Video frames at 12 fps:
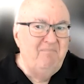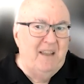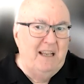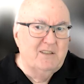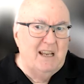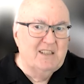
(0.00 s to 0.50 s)

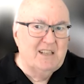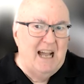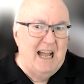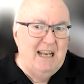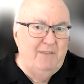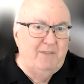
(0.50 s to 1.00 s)
is
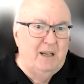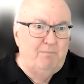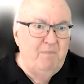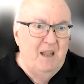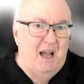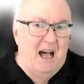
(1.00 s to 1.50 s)
kind of a
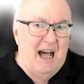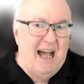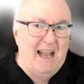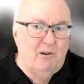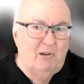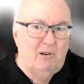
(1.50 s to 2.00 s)
higher